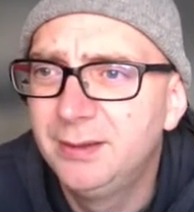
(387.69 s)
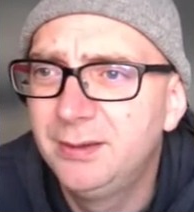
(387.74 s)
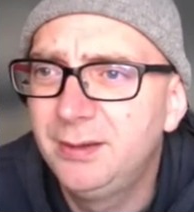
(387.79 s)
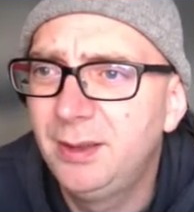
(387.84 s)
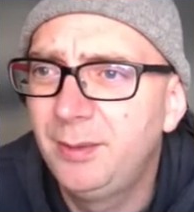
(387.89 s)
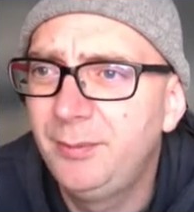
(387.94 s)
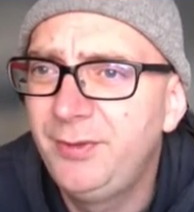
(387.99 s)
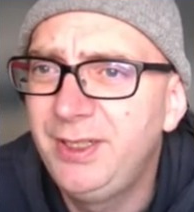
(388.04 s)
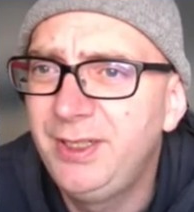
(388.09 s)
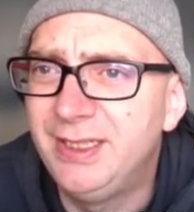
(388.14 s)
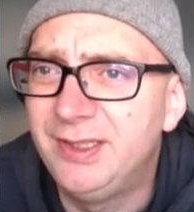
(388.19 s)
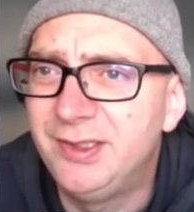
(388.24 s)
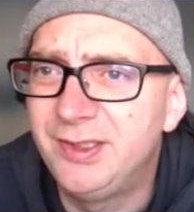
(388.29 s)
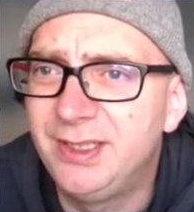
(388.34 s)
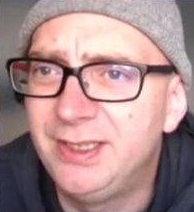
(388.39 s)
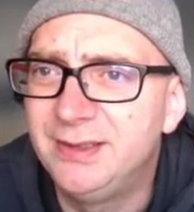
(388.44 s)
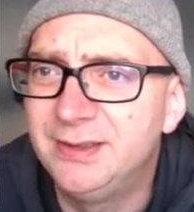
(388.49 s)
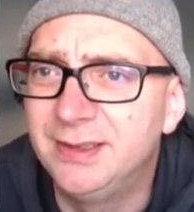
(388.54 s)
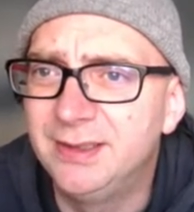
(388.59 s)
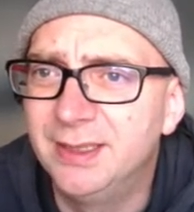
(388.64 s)
I'm really
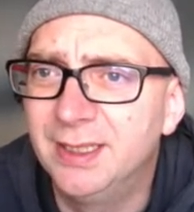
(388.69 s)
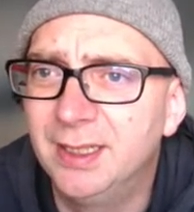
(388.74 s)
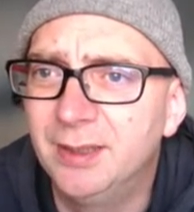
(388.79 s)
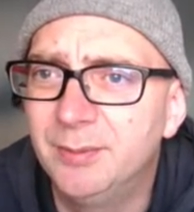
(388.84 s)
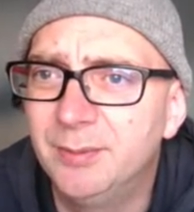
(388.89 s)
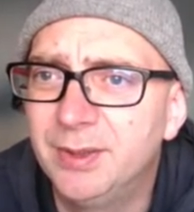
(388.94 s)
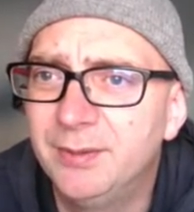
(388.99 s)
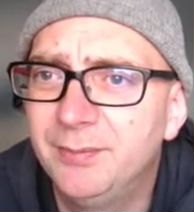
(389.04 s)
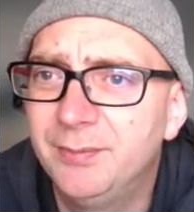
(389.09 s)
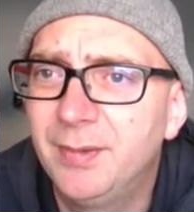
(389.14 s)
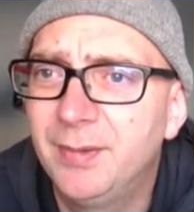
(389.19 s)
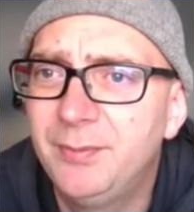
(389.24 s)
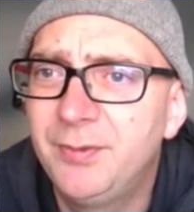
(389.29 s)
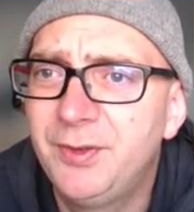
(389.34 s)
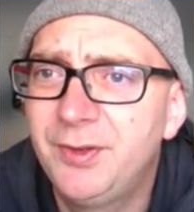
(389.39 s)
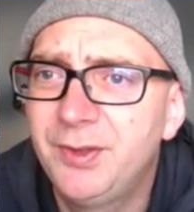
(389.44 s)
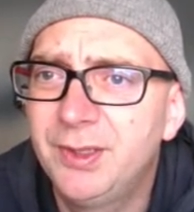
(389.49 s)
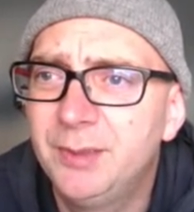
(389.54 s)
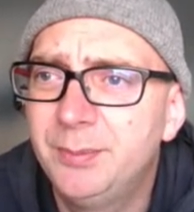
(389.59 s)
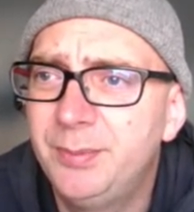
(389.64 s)
cheating now, but I'm
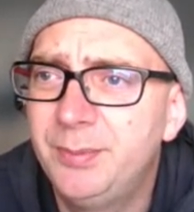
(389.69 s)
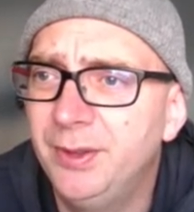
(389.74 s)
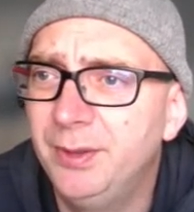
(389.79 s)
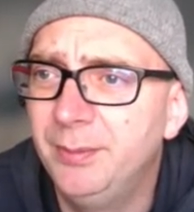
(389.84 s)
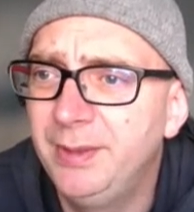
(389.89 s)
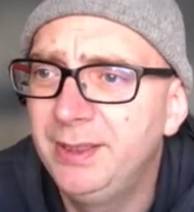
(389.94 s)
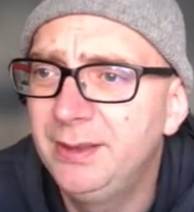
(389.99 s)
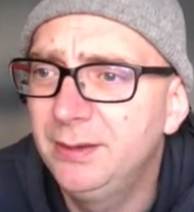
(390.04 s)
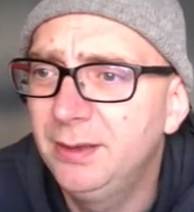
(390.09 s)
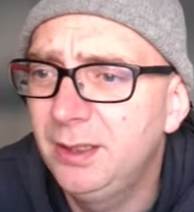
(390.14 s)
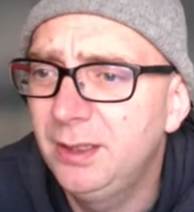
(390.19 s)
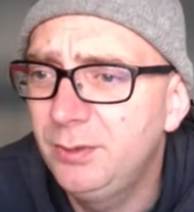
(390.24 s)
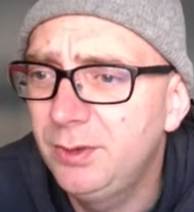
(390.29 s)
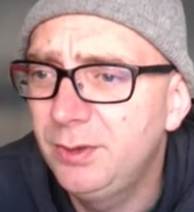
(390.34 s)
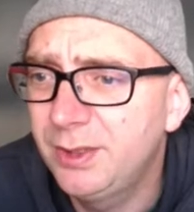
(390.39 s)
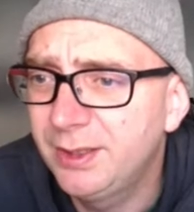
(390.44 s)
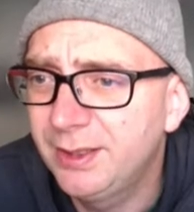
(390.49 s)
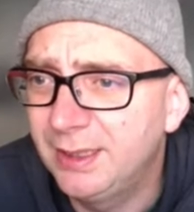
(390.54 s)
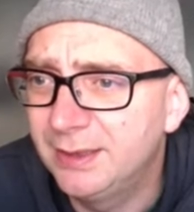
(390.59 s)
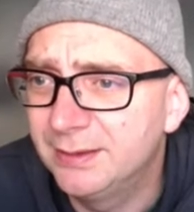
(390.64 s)
just going to put them in. Oh, look
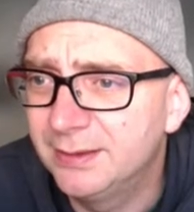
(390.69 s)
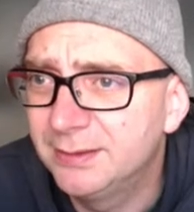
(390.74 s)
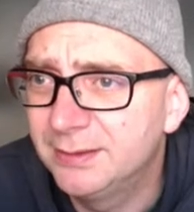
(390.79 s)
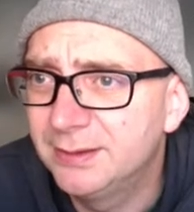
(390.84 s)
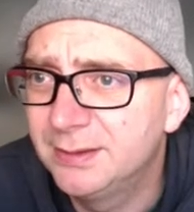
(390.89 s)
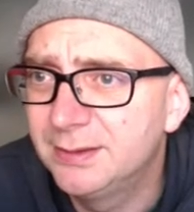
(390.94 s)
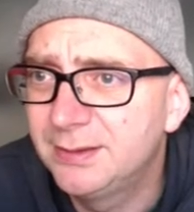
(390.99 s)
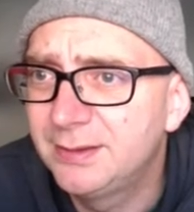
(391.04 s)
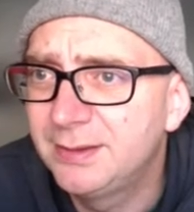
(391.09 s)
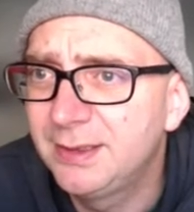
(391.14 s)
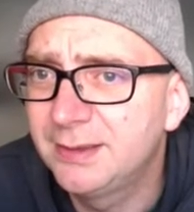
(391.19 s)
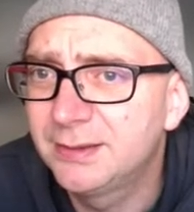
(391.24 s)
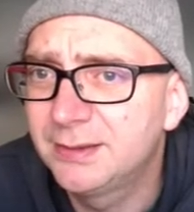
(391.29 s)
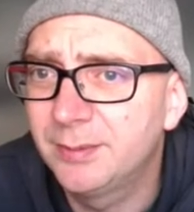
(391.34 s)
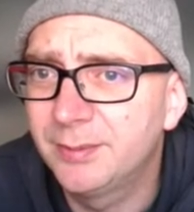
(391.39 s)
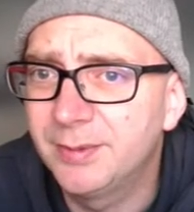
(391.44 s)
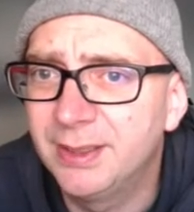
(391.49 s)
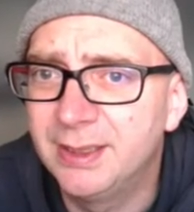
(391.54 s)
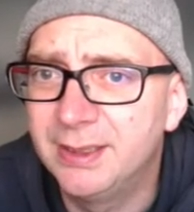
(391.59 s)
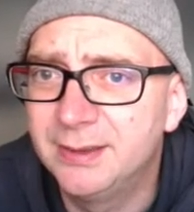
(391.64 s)
at that. 6
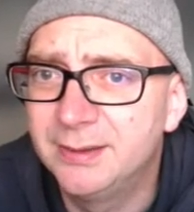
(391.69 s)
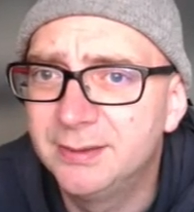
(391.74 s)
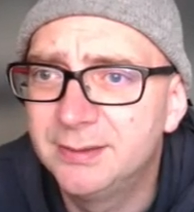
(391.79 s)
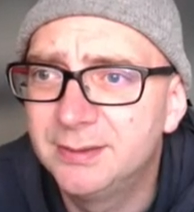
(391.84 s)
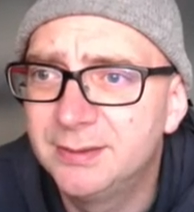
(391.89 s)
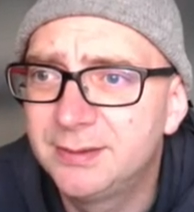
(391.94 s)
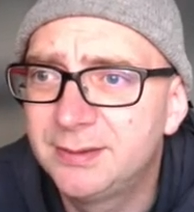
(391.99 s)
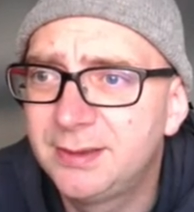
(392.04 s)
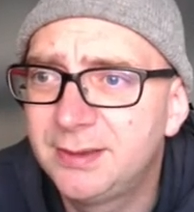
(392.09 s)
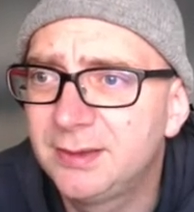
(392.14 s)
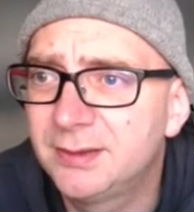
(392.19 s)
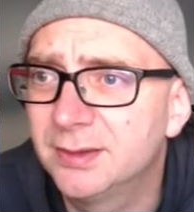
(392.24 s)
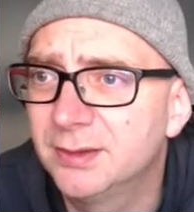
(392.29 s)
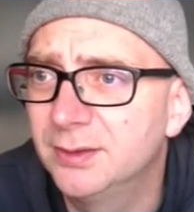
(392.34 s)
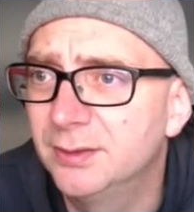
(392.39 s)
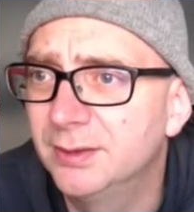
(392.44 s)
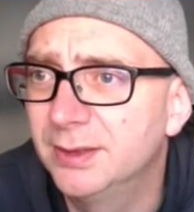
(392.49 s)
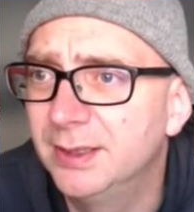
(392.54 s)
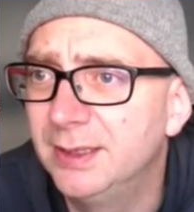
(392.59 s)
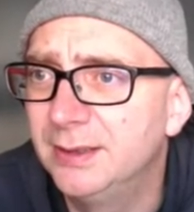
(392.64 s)
up there, 6
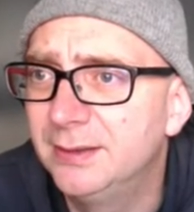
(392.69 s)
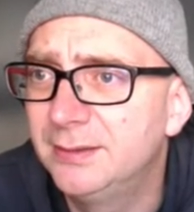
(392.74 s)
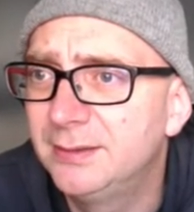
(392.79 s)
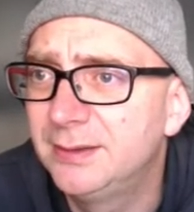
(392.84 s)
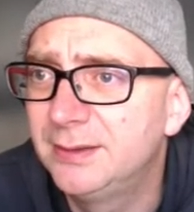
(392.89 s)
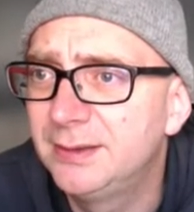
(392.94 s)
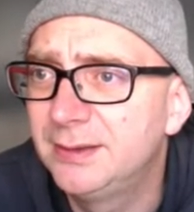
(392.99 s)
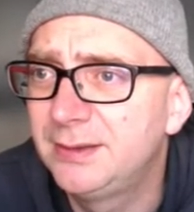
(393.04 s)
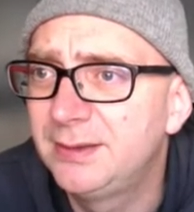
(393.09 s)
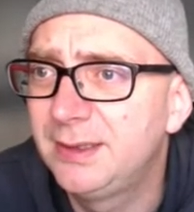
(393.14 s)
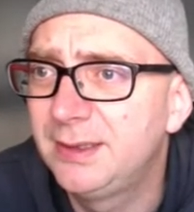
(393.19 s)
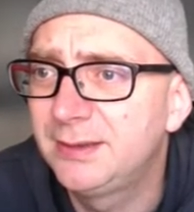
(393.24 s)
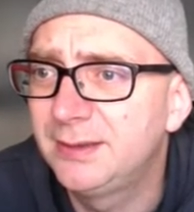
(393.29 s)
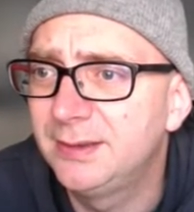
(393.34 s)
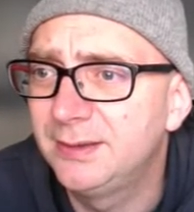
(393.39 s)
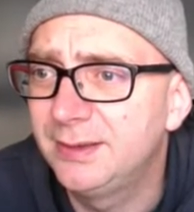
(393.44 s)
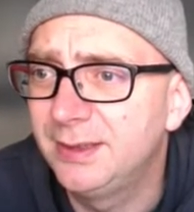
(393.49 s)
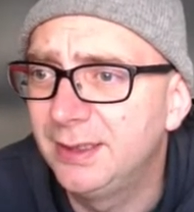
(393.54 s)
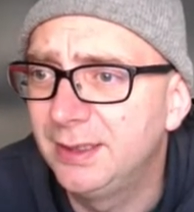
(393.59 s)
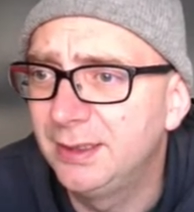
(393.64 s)
along there, 6
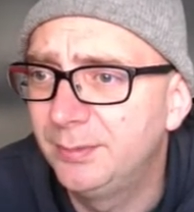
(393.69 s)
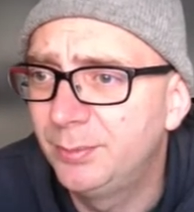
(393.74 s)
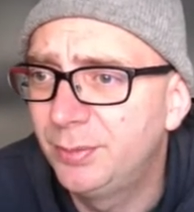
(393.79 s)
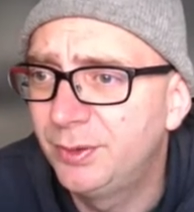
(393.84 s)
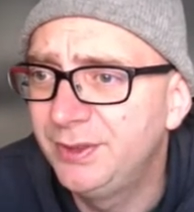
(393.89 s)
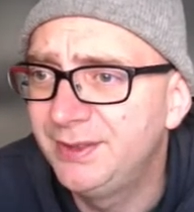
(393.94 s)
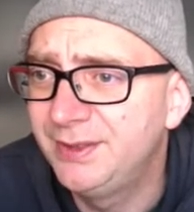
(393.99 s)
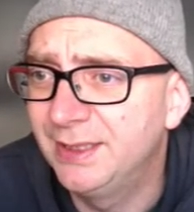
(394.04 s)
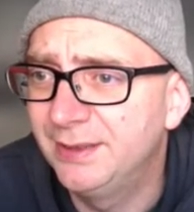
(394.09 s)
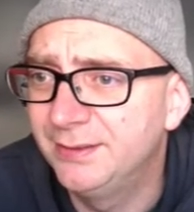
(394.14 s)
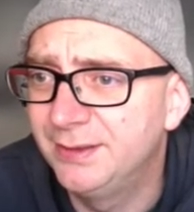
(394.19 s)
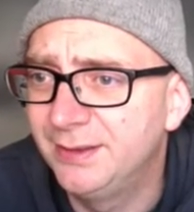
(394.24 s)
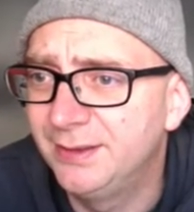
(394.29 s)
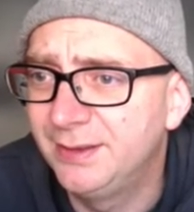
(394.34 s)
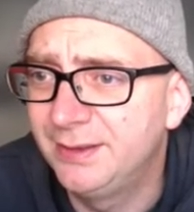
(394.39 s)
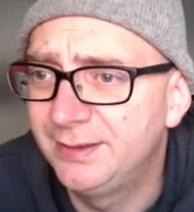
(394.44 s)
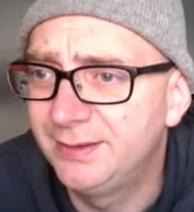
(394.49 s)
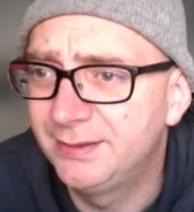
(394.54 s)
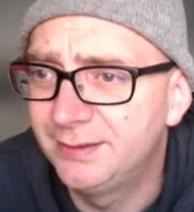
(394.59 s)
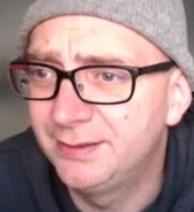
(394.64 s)
is here. Point down to
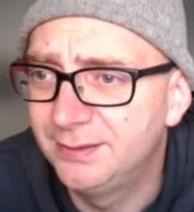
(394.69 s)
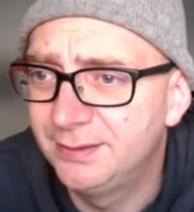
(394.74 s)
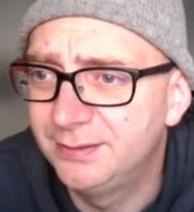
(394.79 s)
this.